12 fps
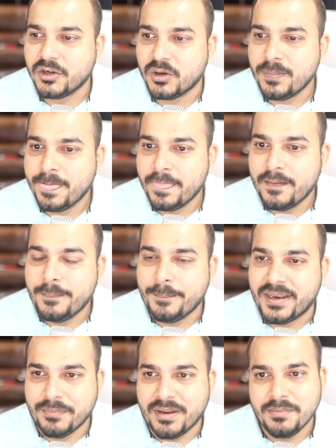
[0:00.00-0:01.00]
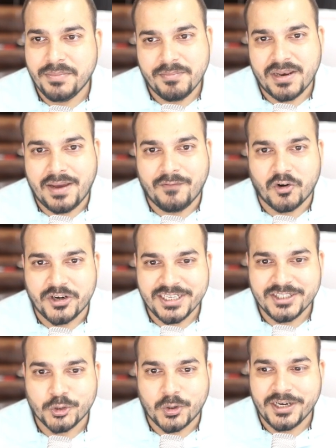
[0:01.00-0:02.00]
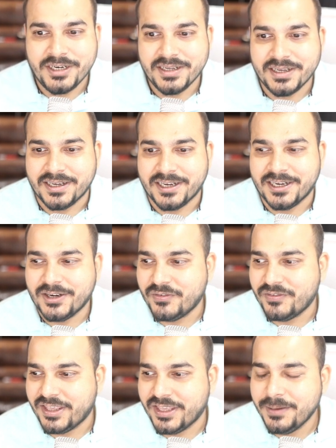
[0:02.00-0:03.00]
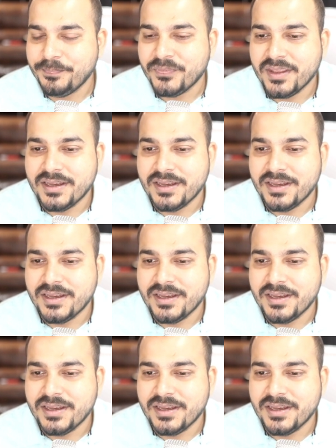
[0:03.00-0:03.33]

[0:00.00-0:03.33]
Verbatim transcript: You know, many, many people have already joined uh, over here.